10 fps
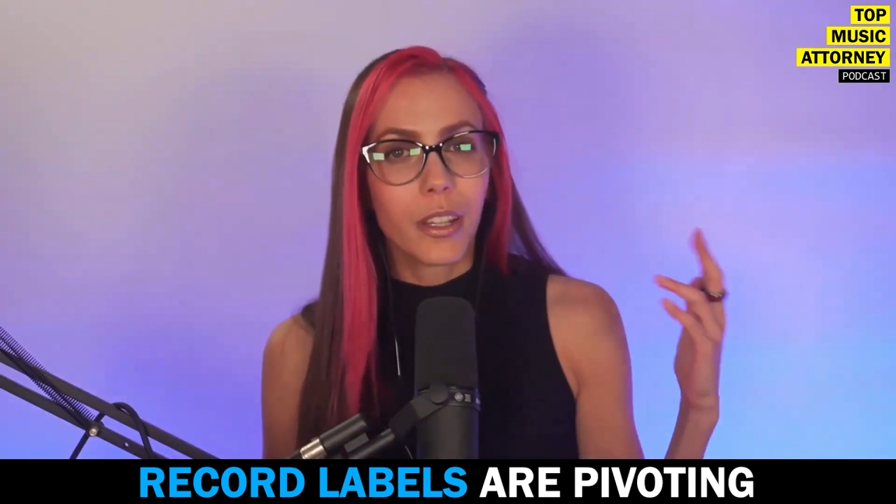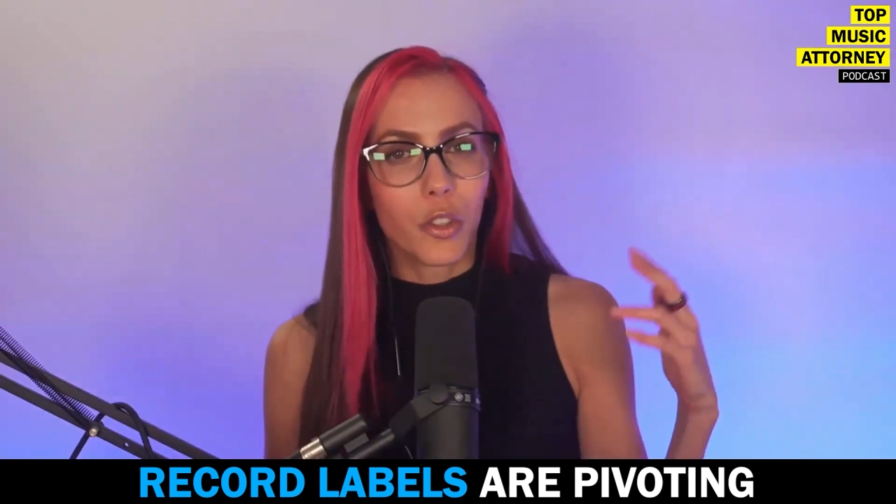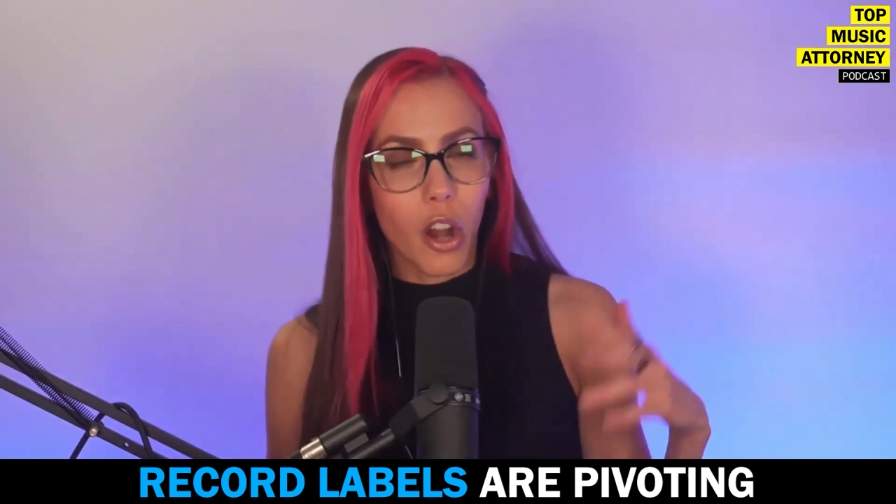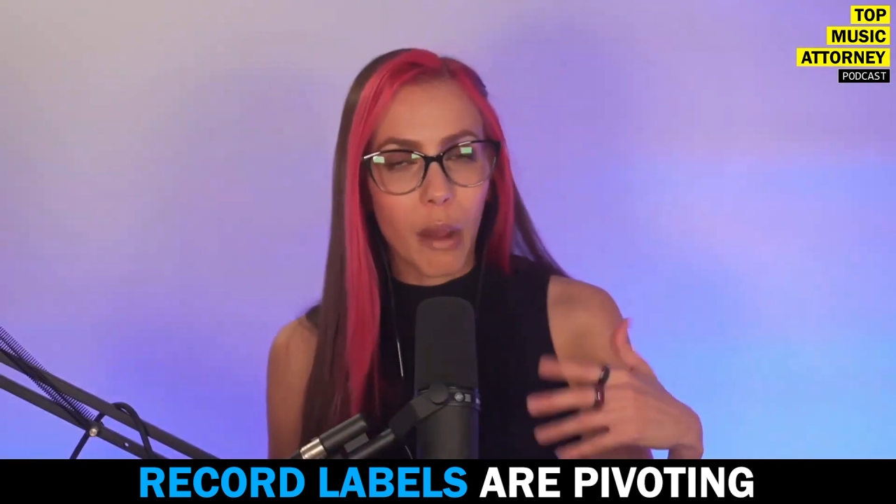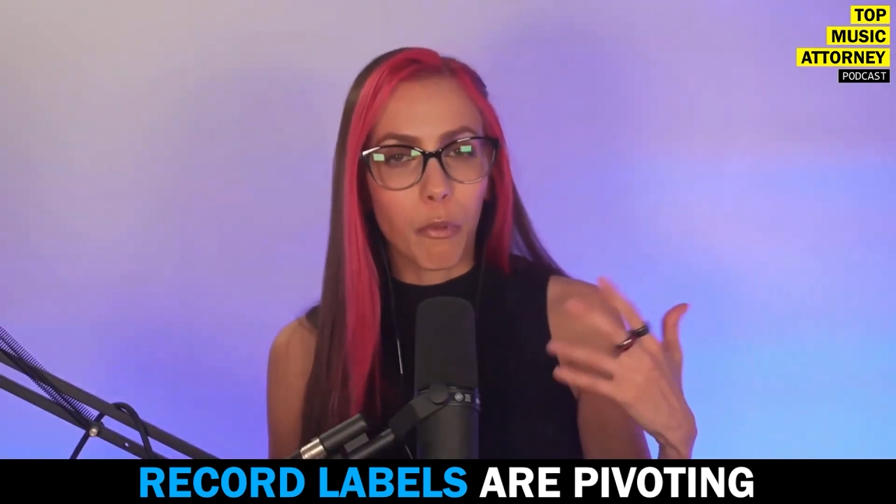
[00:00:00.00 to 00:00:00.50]

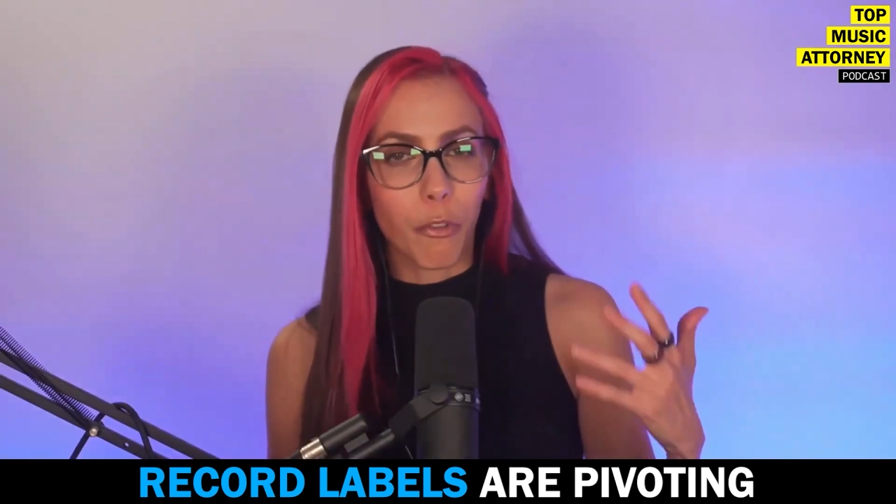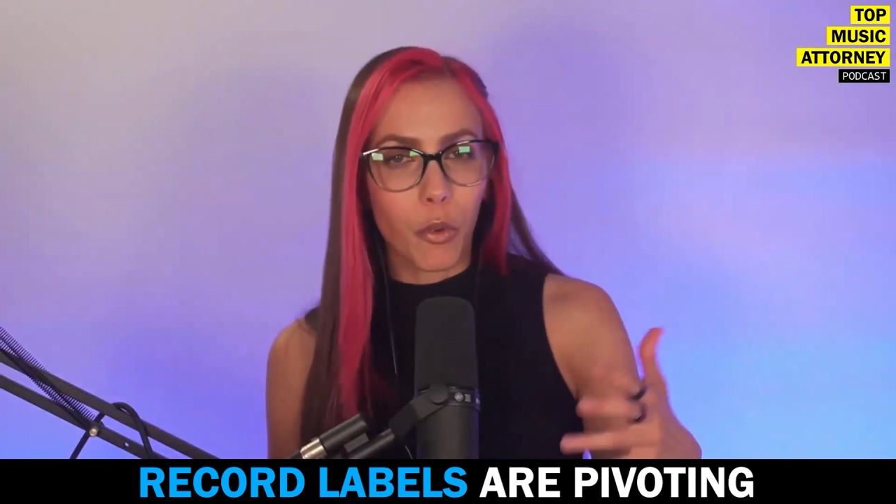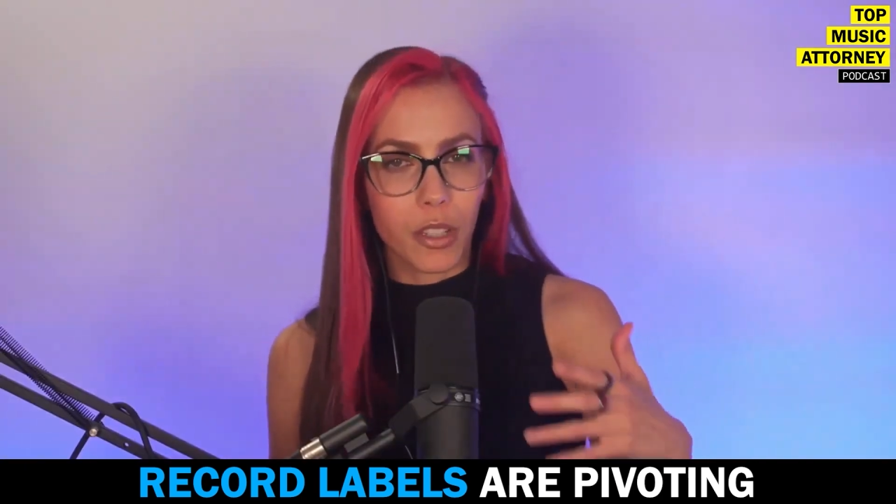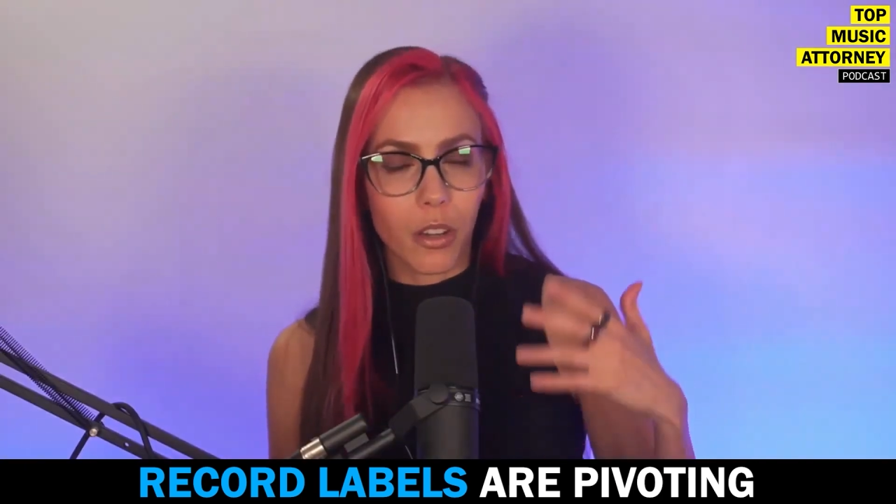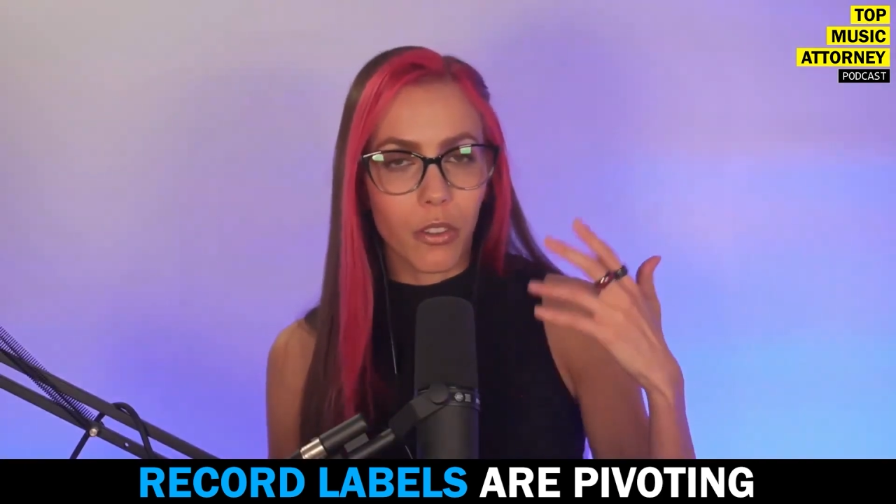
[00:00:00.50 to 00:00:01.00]
They're
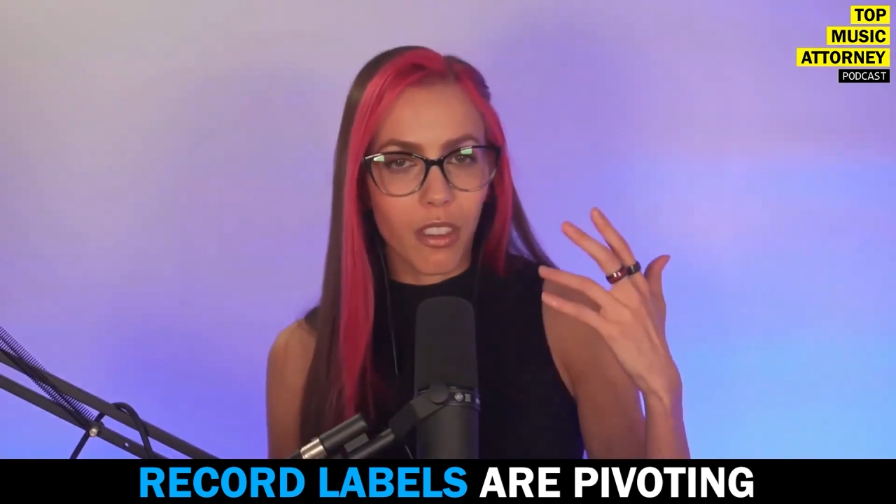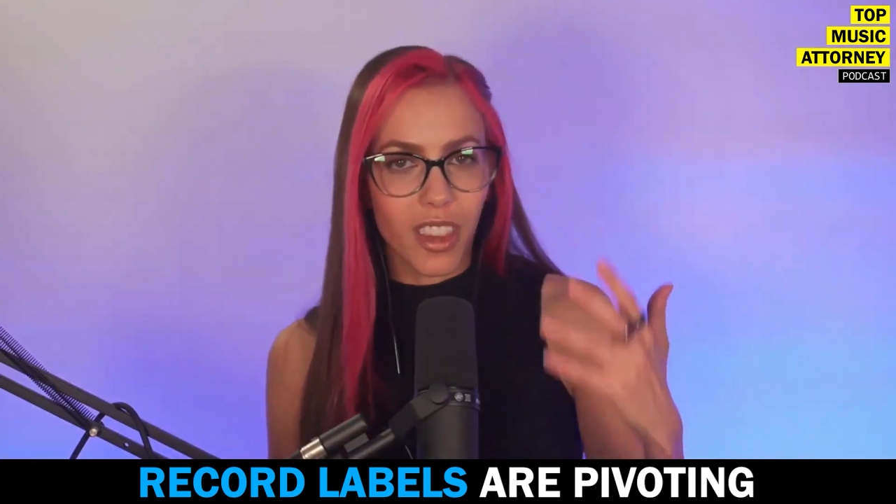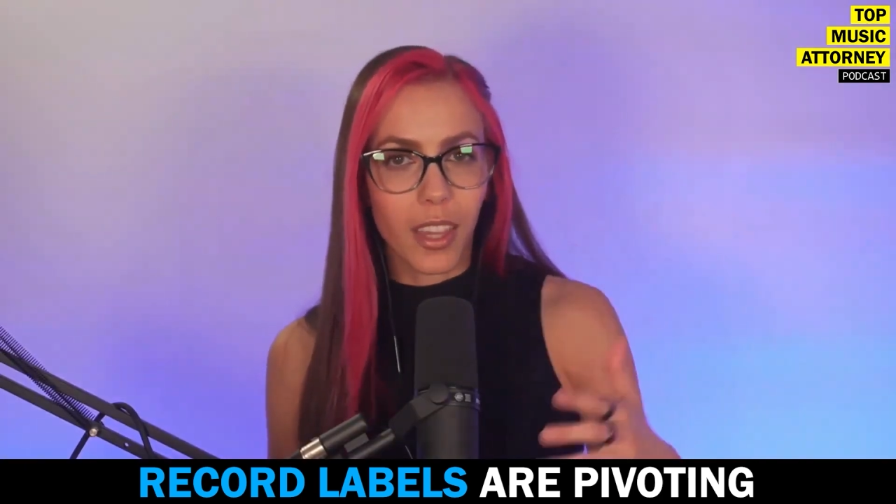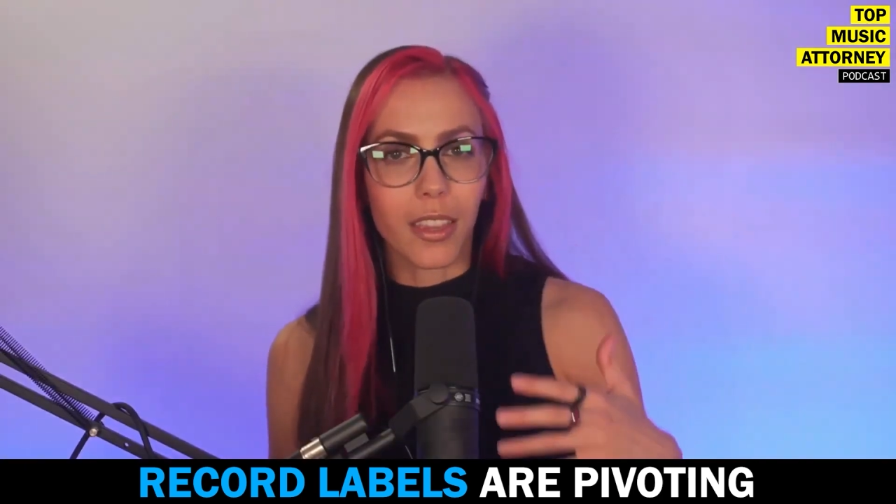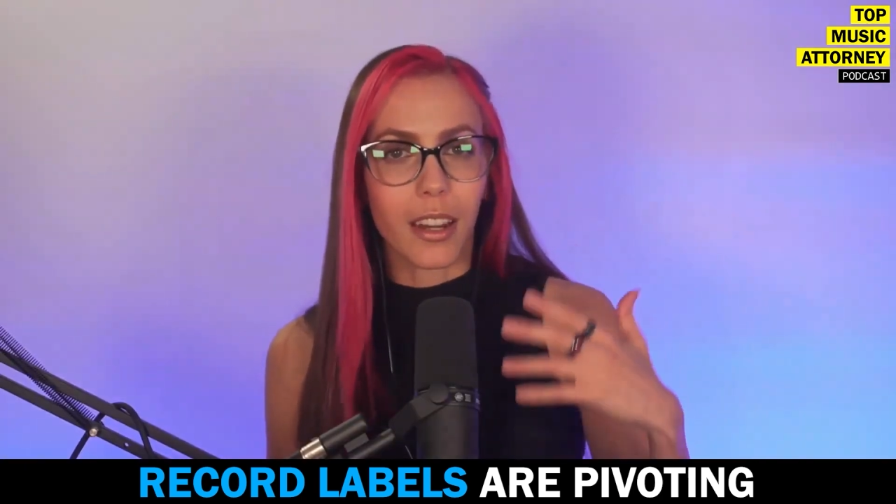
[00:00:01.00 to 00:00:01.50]
hyper-focusing on the
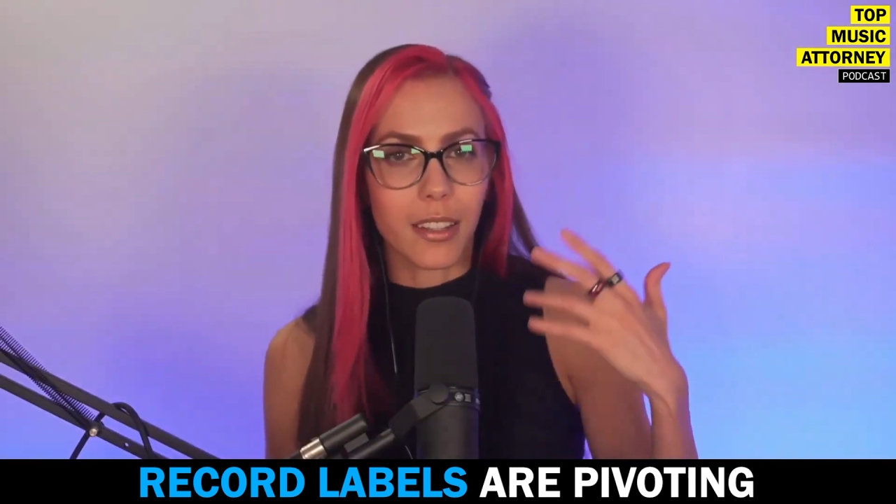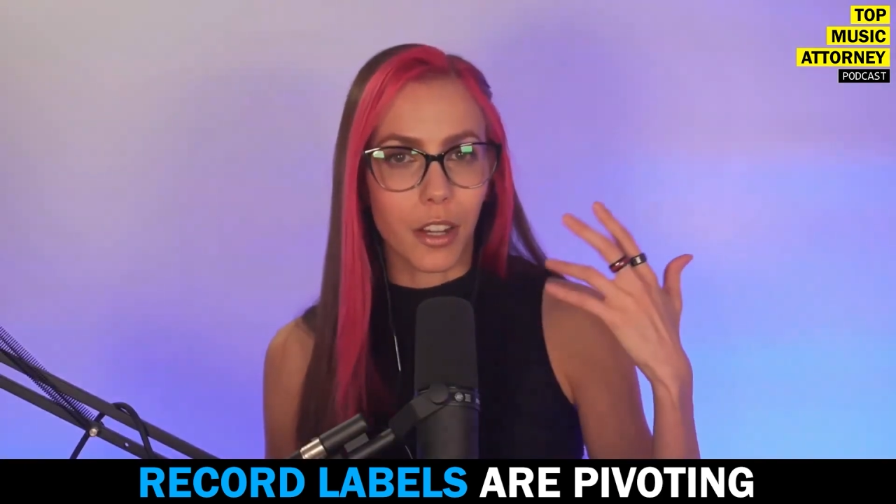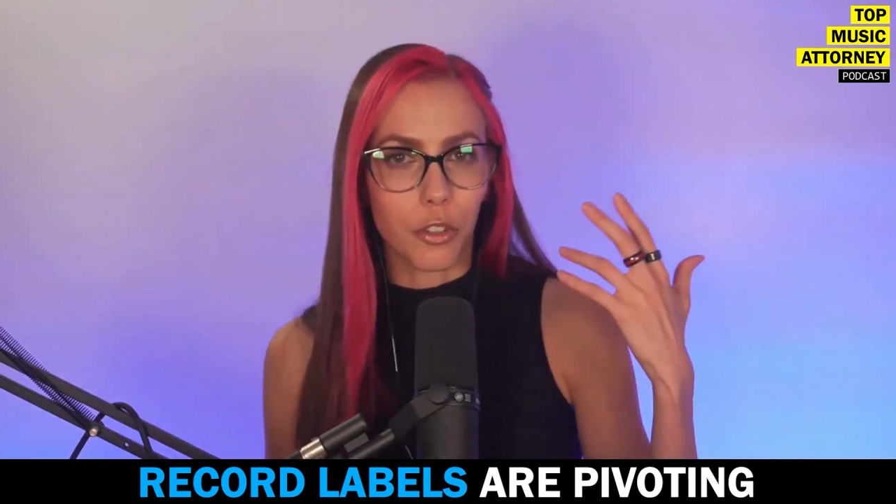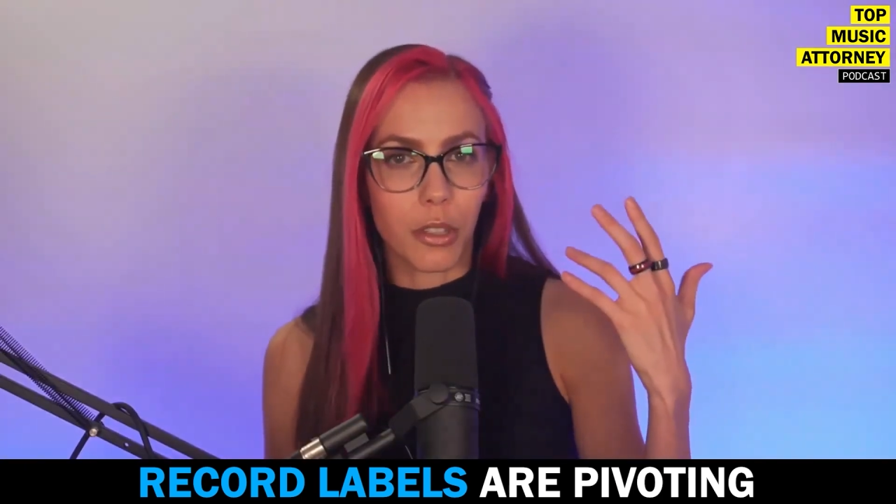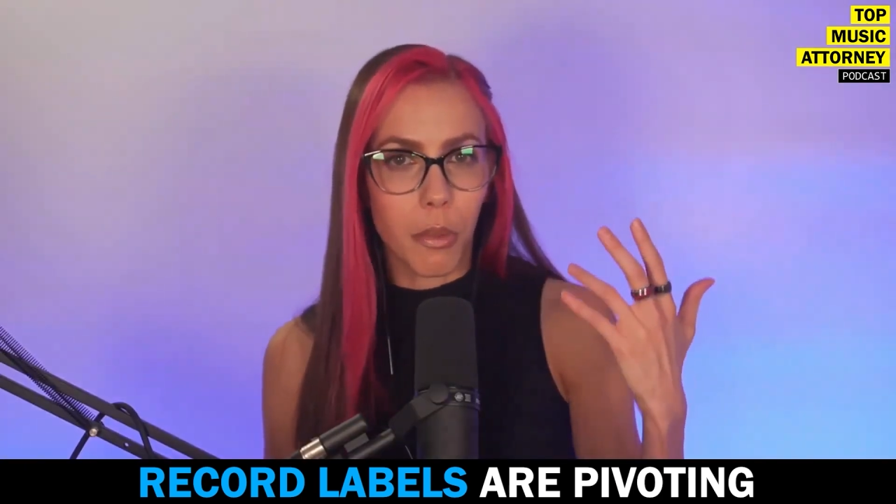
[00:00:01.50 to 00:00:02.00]
thing that is
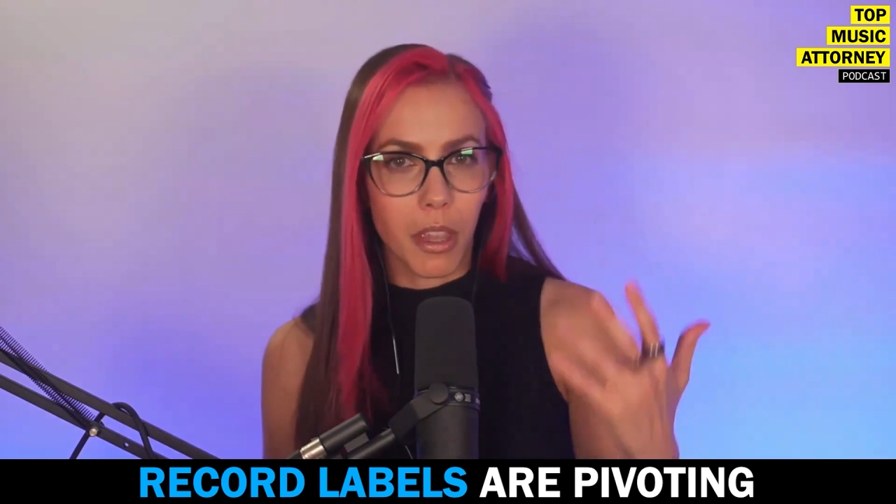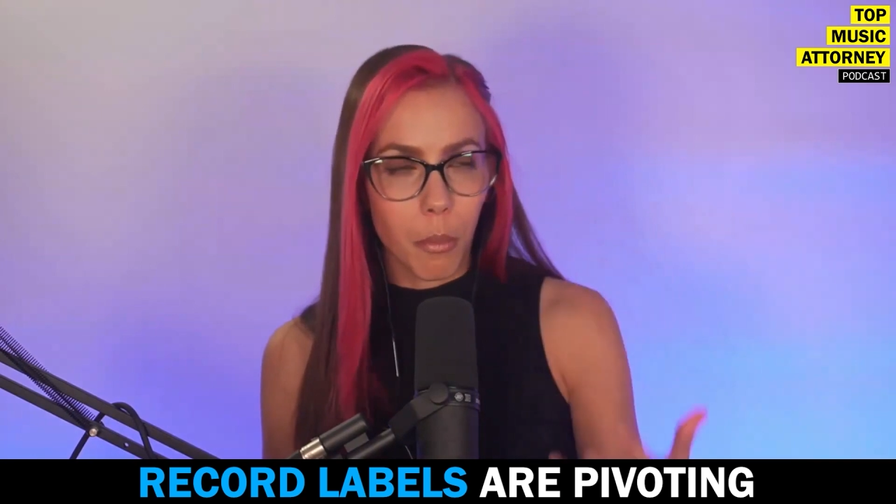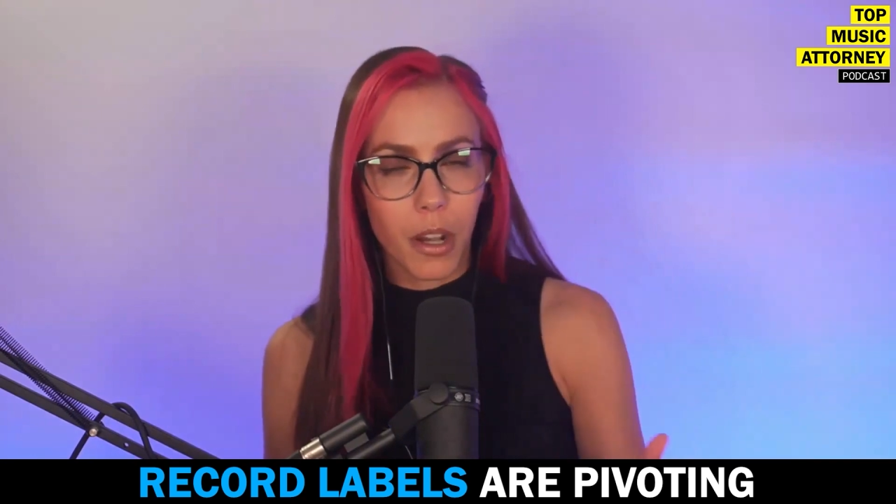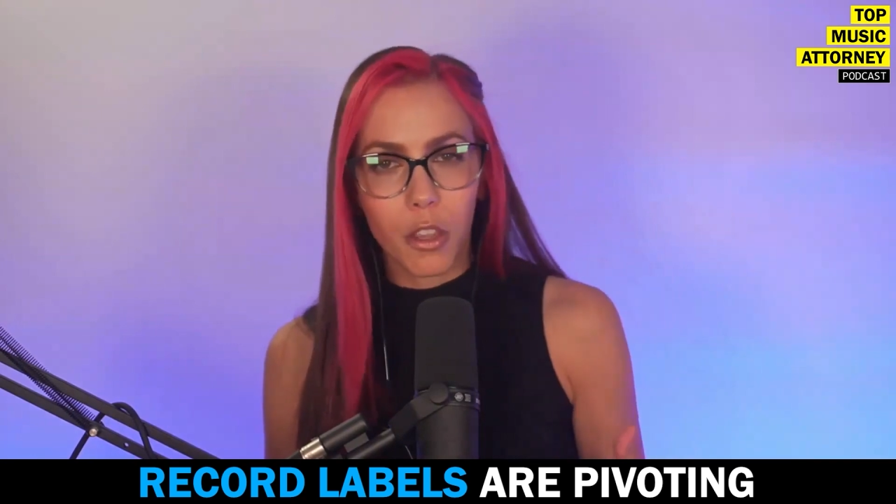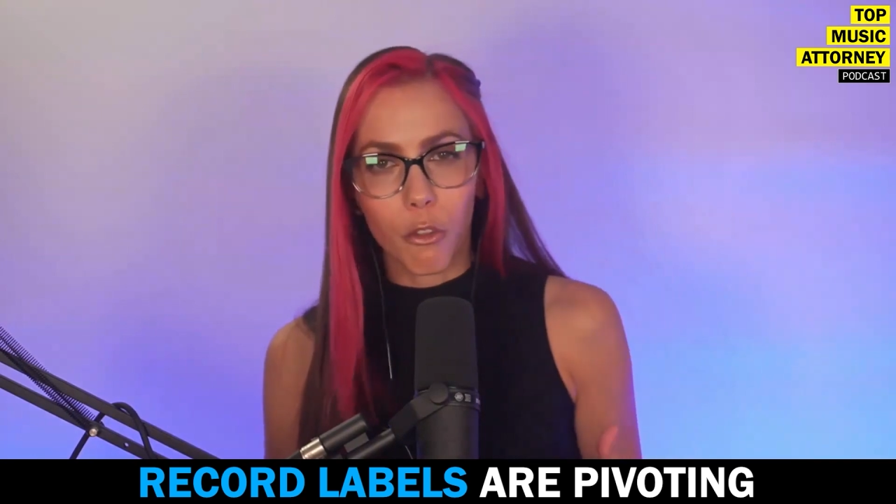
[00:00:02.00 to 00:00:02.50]
actually making money.